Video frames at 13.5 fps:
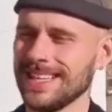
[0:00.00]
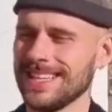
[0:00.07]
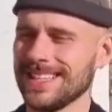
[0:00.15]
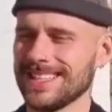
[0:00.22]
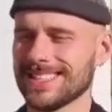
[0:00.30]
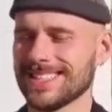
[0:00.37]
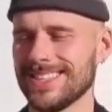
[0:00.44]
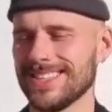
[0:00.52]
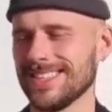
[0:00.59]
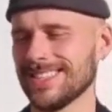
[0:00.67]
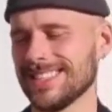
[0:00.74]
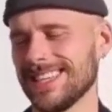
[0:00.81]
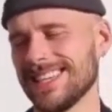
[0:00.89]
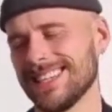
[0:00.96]
So
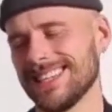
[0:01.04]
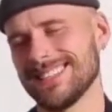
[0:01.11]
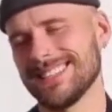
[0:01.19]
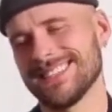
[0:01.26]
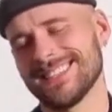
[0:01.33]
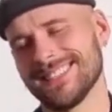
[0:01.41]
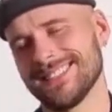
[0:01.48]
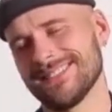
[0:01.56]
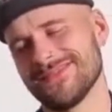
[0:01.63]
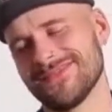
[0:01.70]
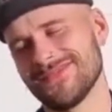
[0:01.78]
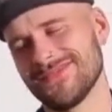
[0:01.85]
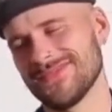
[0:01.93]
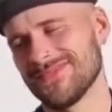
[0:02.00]
yeah,
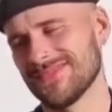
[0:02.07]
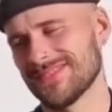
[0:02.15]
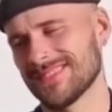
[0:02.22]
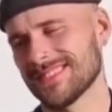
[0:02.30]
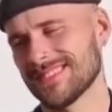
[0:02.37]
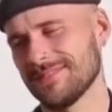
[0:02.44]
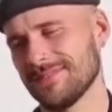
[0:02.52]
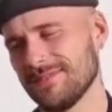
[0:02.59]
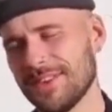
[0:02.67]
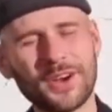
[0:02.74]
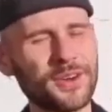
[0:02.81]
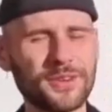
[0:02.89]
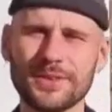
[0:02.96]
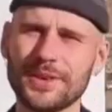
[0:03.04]

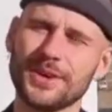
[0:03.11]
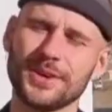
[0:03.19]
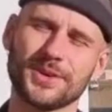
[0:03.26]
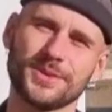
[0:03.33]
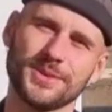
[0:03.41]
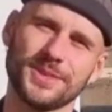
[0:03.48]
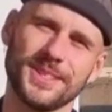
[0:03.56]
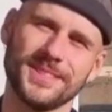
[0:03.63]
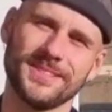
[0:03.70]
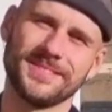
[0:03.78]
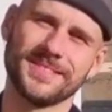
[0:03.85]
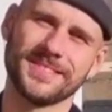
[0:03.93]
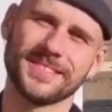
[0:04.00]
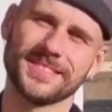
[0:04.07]
very, very cool.
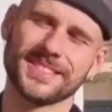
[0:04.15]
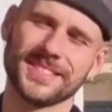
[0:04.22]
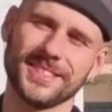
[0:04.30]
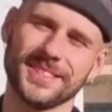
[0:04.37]
So